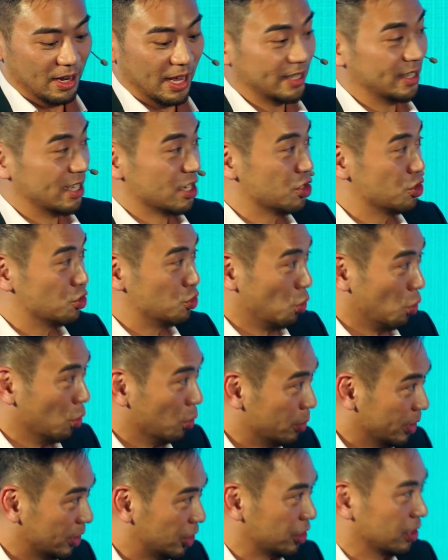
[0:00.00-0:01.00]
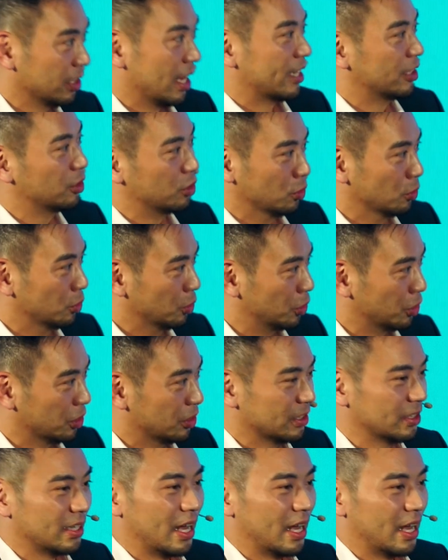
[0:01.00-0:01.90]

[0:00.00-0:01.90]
like the storage like solutions,